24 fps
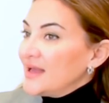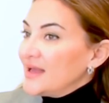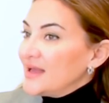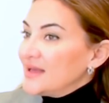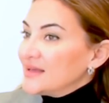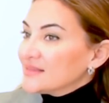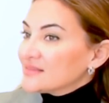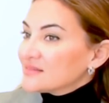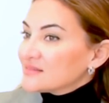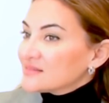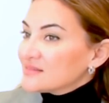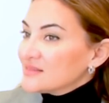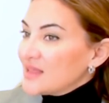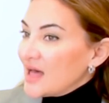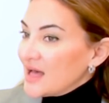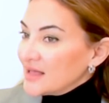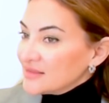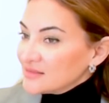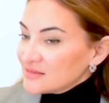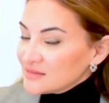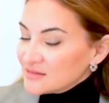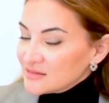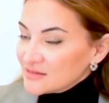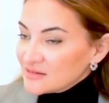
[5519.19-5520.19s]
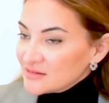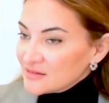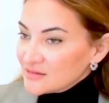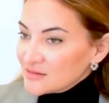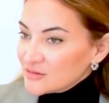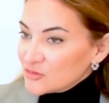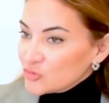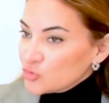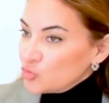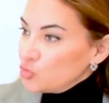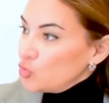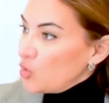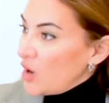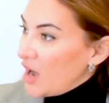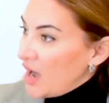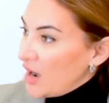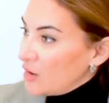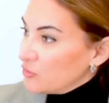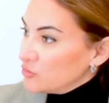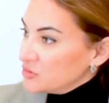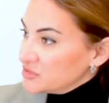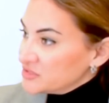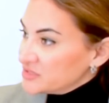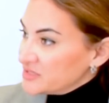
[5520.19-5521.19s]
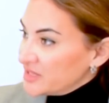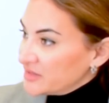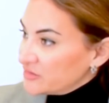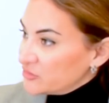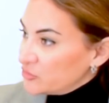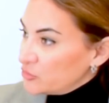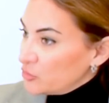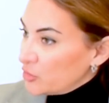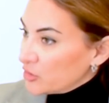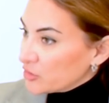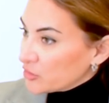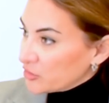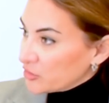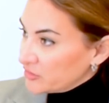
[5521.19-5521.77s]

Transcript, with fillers: It's that two hours that you are